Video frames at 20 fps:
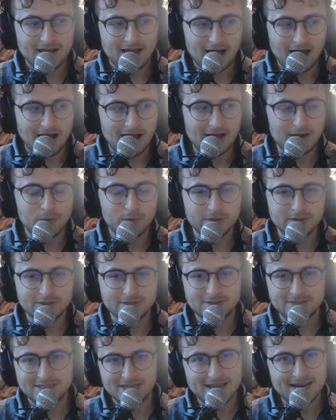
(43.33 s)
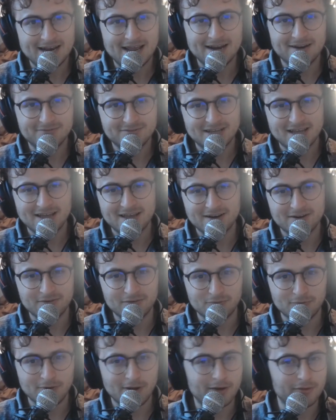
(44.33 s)
I would 10 out of 10
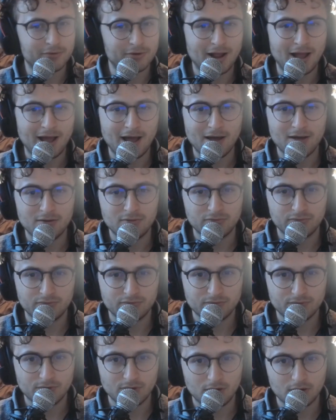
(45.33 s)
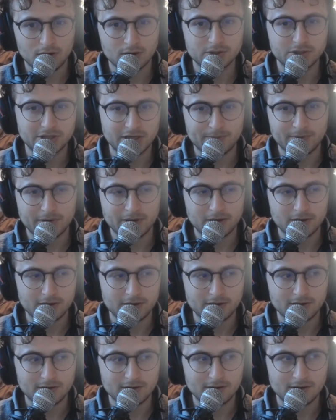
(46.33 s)
rather have RJ Barrett